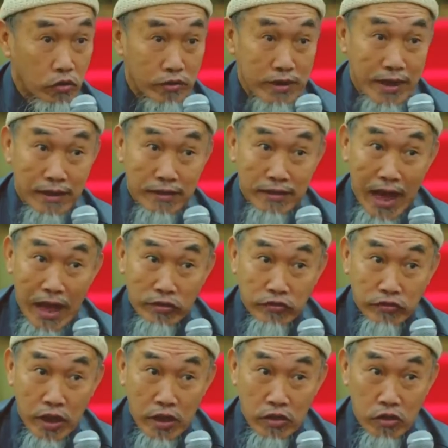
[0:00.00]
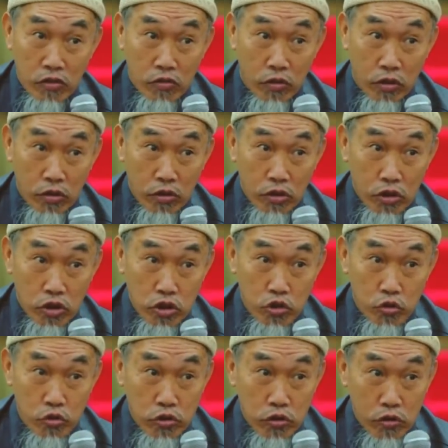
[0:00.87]
No, they're testing you.
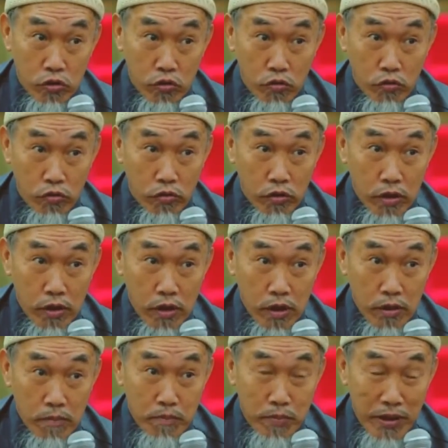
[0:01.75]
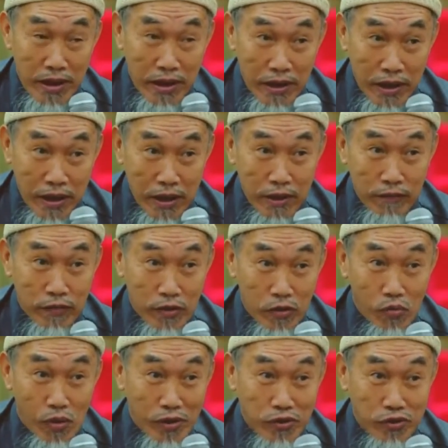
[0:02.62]
Do you believe
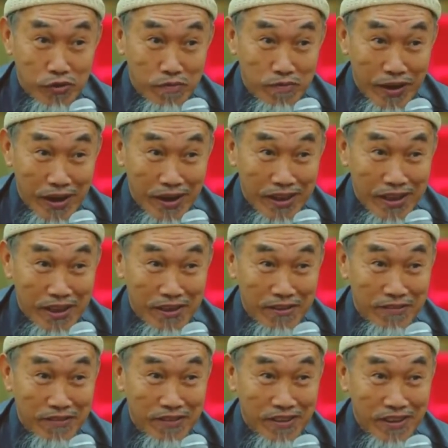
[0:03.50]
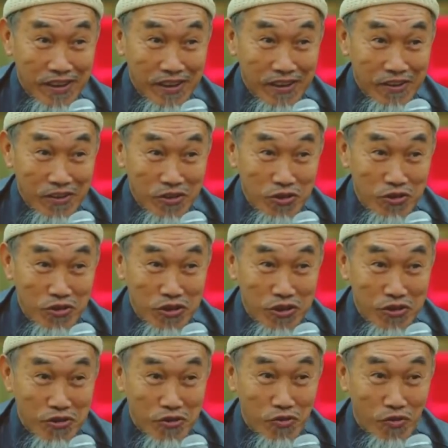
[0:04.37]
in what you believe? Do
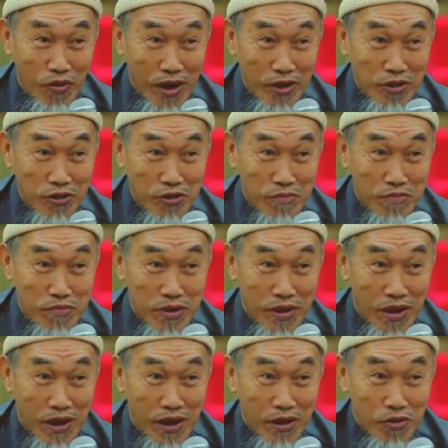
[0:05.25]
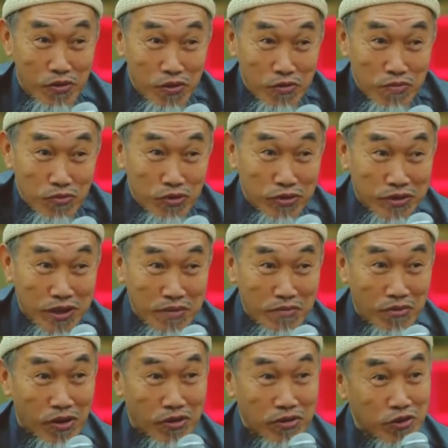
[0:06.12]
you want to be a good
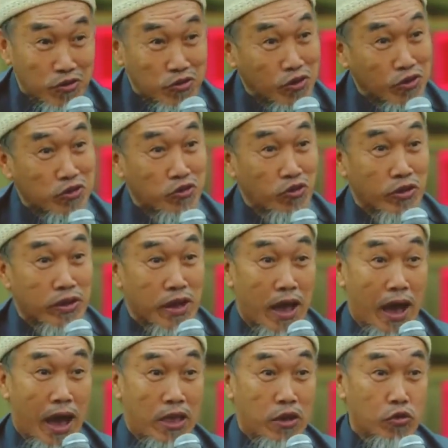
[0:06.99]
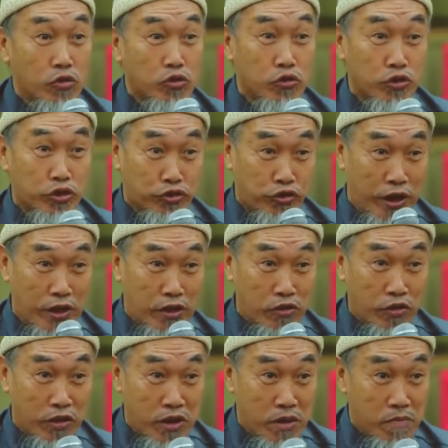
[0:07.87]
Muslim, or you just don't care? Are you to
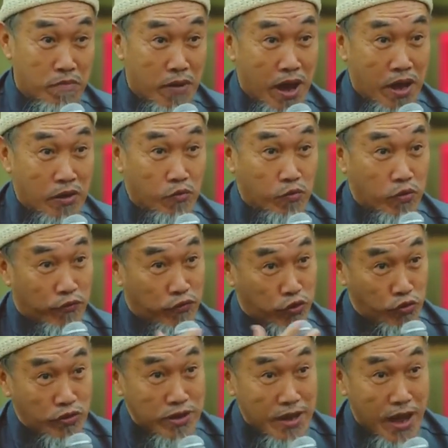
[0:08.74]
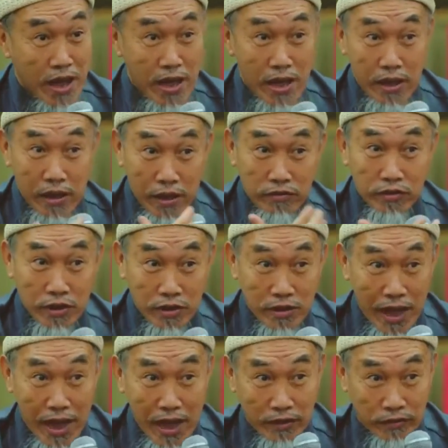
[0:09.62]
trade your iman with dunya? It's a
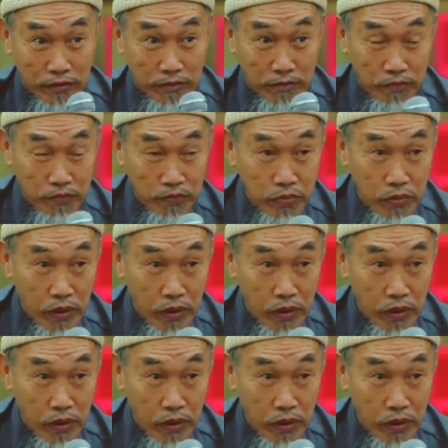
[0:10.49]
test.